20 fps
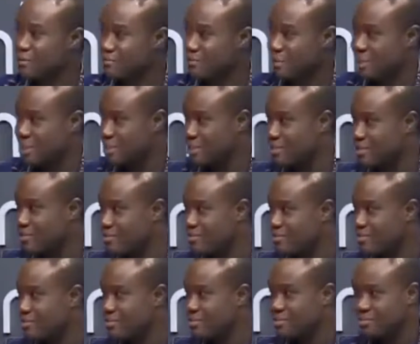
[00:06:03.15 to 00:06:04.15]
of it
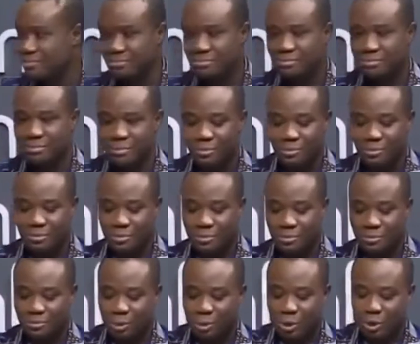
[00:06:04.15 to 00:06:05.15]

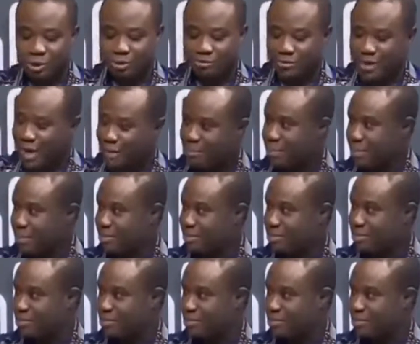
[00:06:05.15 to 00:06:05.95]
because of capping,